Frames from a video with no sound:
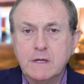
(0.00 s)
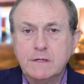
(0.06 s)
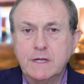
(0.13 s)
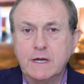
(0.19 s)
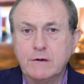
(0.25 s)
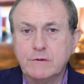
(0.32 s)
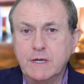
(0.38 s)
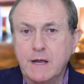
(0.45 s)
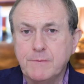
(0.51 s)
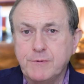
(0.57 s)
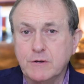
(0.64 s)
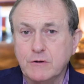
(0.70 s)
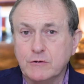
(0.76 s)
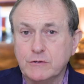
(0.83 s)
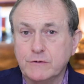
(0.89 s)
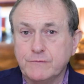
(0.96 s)
Now,
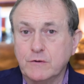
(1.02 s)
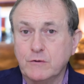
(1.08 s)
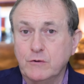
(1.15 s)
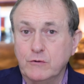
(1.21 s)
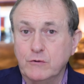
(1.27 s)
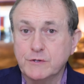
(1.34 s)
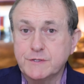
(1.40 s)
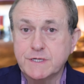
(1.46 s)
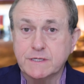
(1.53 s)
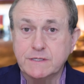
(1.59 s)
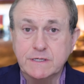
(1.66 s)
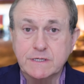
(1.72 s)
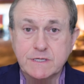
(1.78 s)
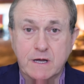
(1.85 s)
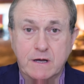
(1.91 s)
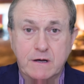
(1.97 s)
Capricorn, of course, at
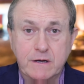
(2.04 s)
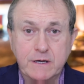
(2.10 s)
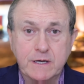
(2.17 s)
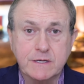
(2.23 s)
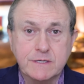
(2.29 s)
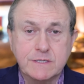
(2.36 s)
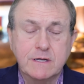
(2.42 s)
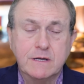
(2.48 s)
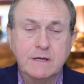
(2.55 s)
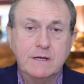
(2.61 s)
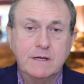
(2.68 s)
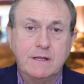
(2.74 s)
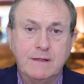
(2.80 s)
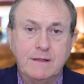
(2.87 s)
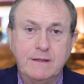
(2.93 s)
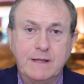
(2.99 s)
its highest
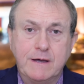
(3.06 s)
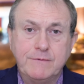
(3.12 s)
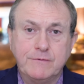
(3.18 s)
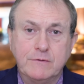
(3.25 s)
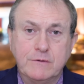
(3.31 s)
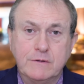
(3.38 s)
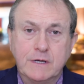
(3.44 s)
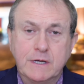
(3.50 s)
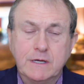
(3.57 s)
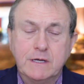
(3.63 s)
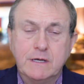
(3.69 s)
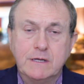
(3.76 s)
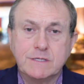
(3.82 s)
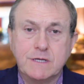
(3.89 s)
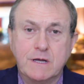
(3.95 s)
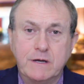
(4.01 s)
level,
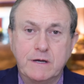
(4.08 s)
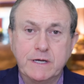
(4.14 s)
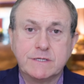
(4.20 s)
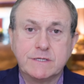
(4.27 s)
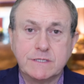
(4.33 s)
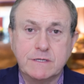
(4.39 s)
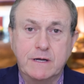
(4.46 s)
its highest